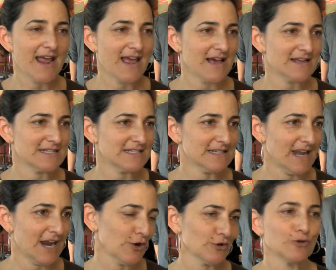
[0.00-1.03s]
and
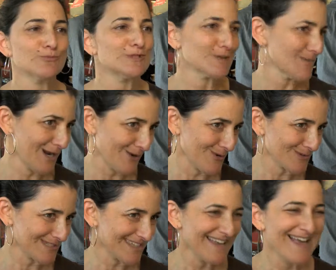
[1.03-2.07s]
heirloom
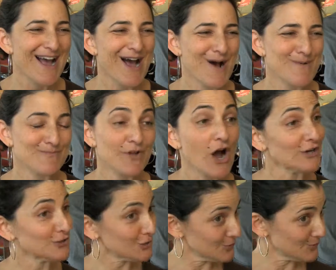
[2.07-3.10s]
tomatoes. Um, on
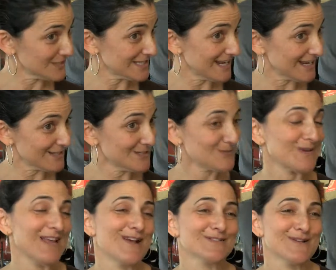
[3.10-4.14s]
Tuesdays, we
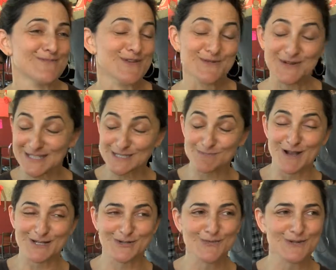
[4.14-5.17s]
have something really
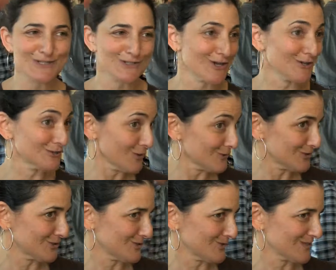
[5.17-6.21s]
special, which is called
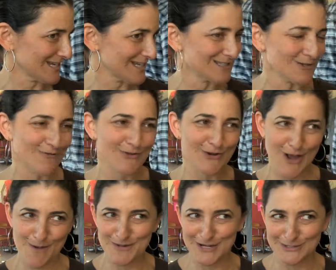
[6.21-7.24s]
Toasted Tuesday. So if you
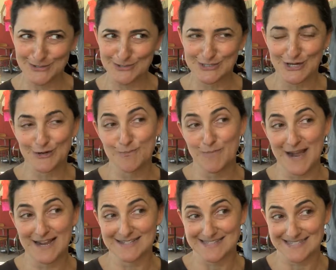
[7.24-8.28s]
come in on Tuesday and you buy
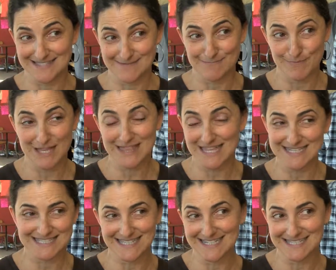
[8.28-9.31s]
a big, thick
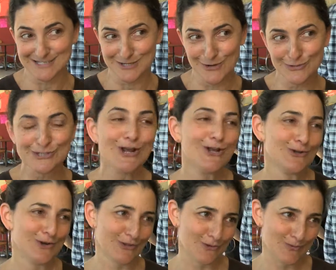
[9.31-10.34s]
slice of toast, you
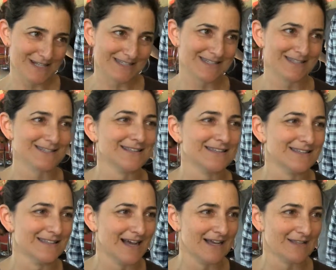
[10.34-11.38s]
get the rest of this
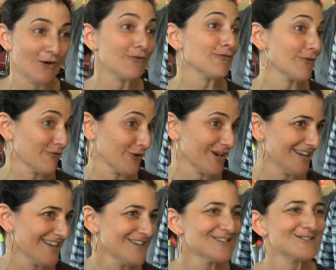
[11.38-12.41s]
uh, loaf for free.
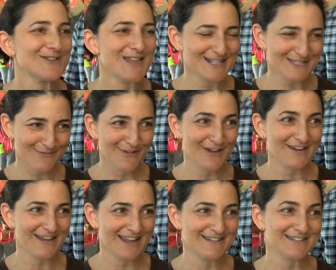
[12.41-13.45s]
So that's fun
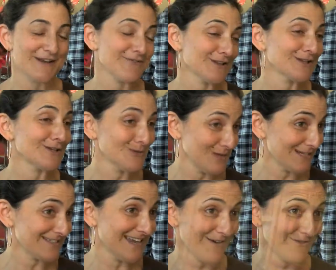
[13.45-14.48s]
and definitely unique to